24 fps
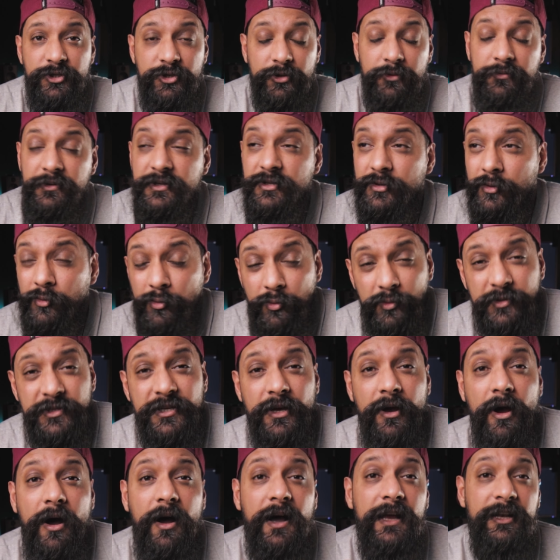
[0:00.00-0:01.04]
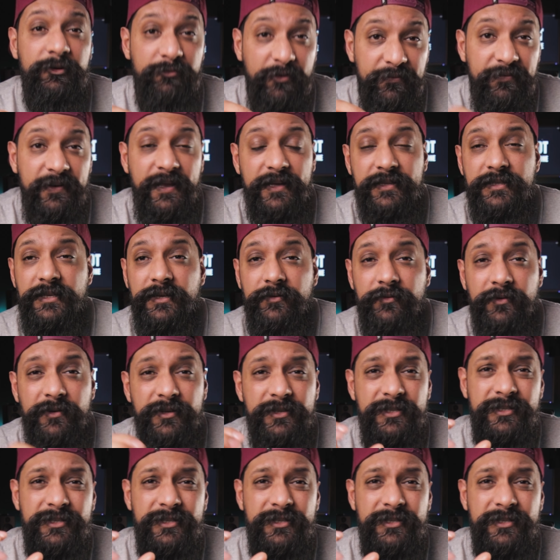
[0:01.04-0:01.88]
Jewelry is also highly reflective,